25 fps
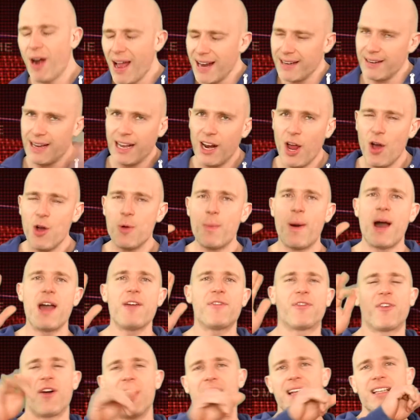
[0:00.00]
Right, hello my
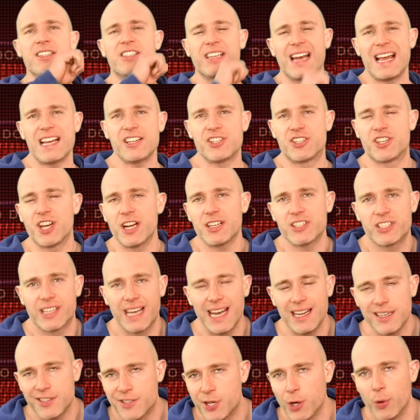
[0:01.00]
friends, let's just
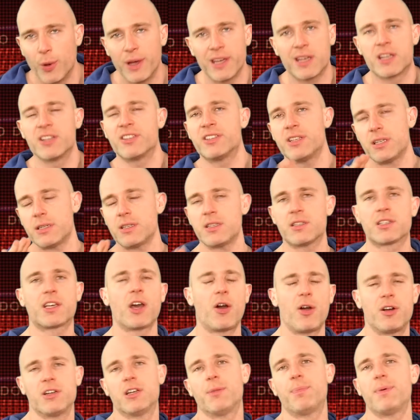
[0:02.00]
get to it because this is
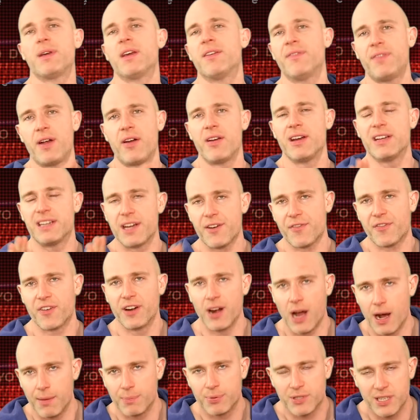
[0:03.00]
going to be a very
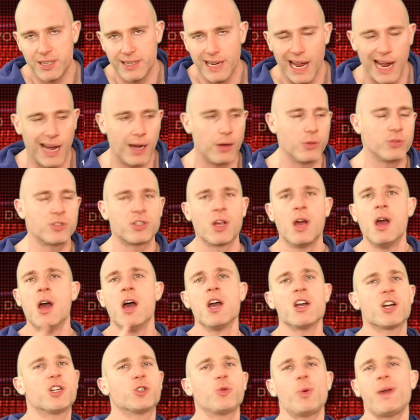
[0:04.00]
different ups and downs
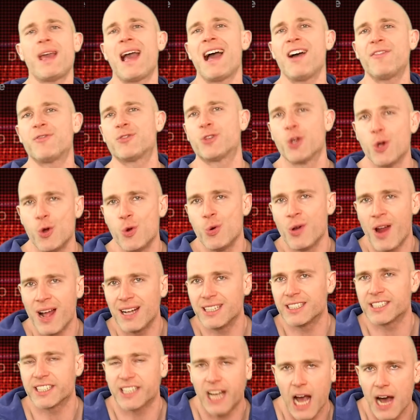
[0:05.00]
because we have two
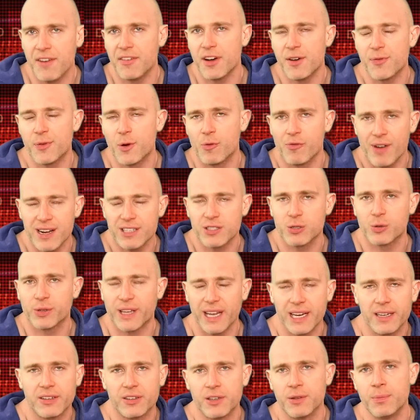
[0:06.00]
nights to cover from Wrestle
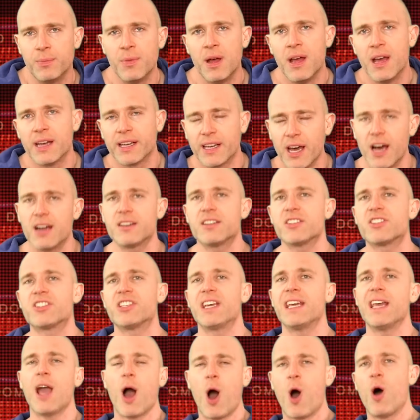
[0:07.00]
Kingdom
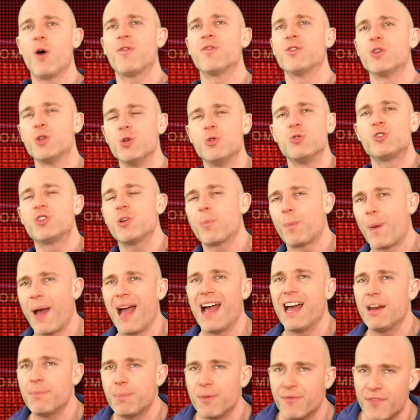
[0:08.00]
courtesy of New
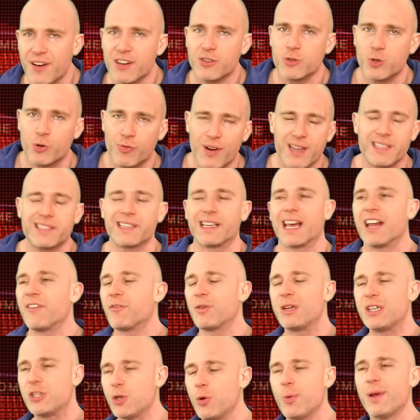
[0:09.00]
Japan Professional Wrestling. If
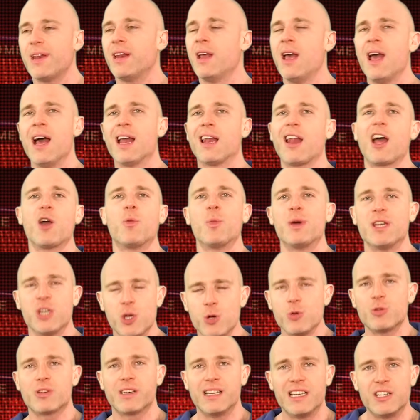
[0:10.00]
we do it like we
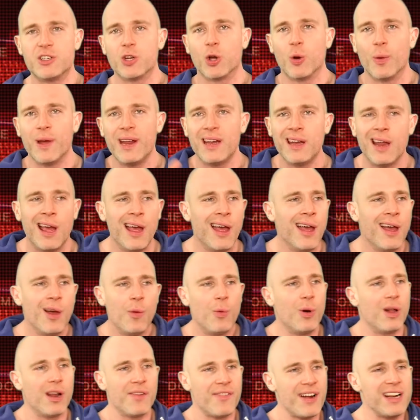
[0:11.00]
usually do it,
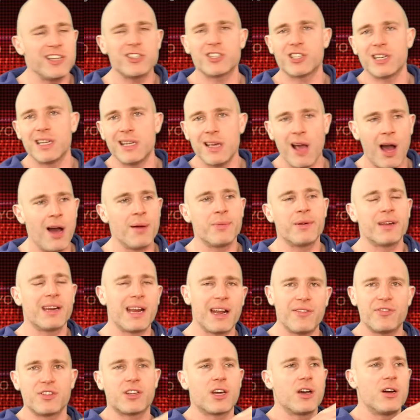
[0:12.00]
well eventually I'm going to
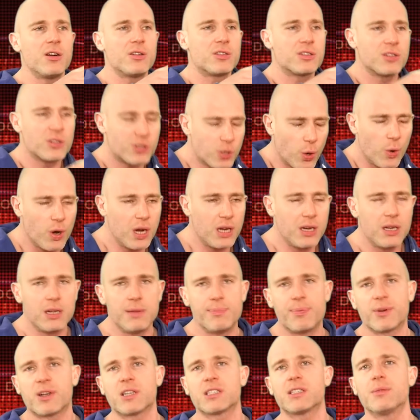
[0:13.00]
have to go to the
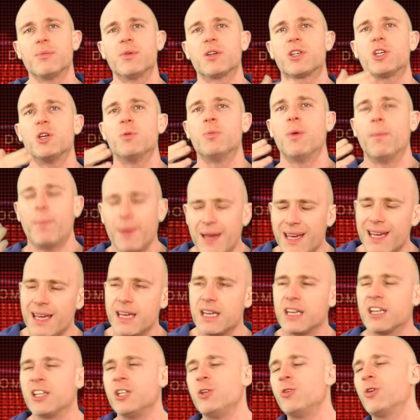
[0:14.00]
toilet because I'm a human
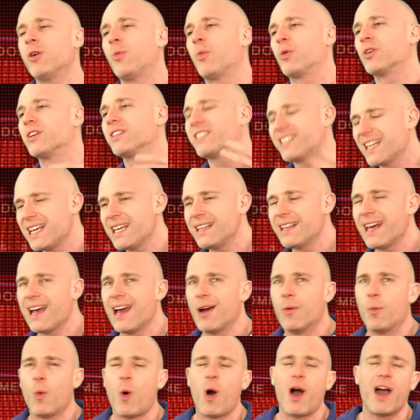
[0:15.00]
being and you don't want to see
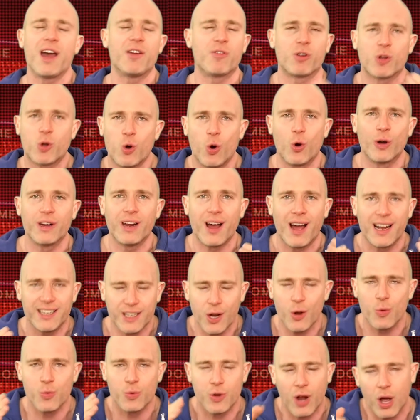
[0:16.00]
that, and why I'd record it I
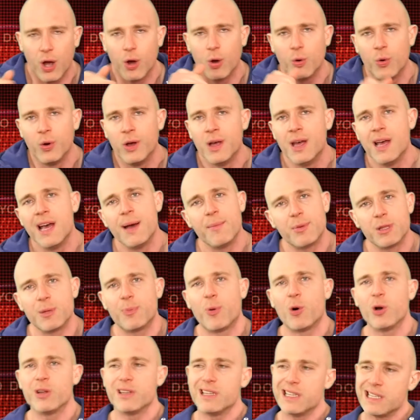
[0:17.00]
don't know, but the
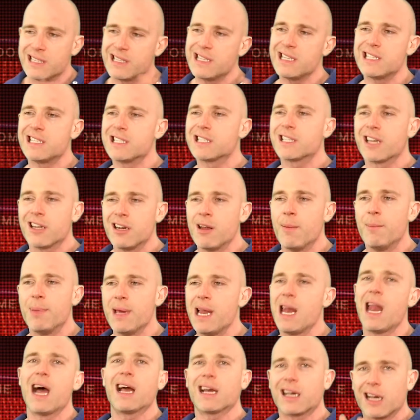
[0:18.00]
point is this is going to
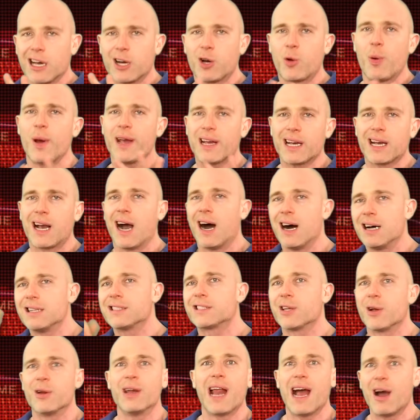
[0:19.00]
be like a quick cut,
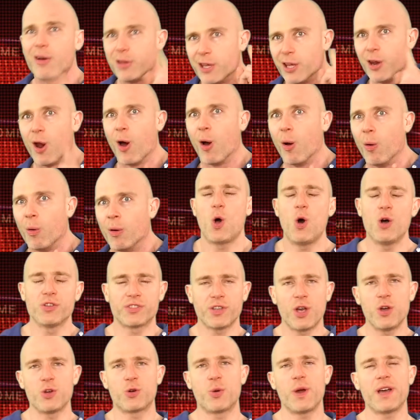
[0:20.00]
so now you know.
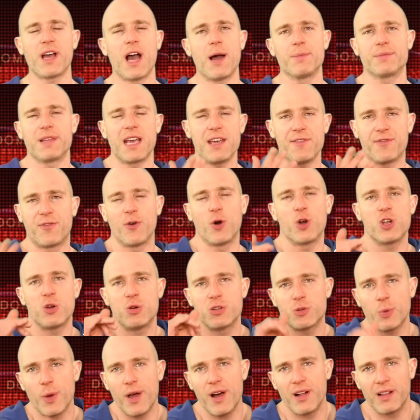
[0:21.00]
Also, quick update for you
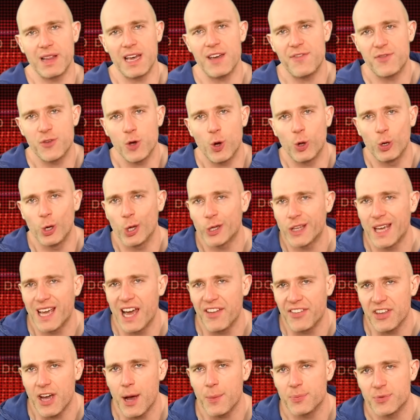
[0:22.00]
as well, if you're looking at
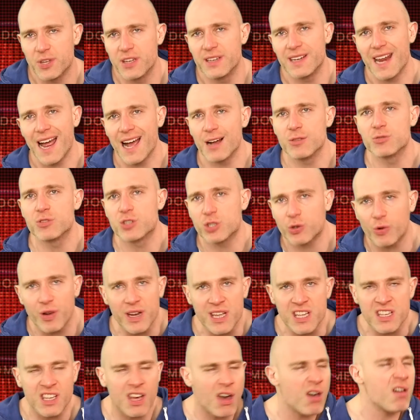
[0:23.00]
the ups and downs
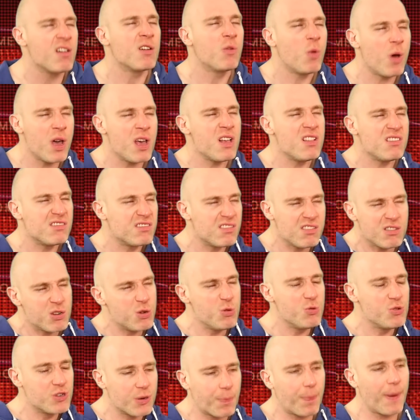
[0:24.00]
screen going, where's the
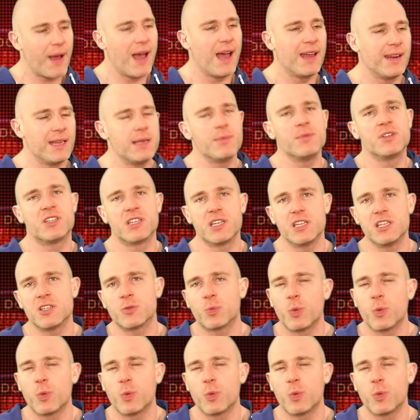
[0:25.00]
New Japan images?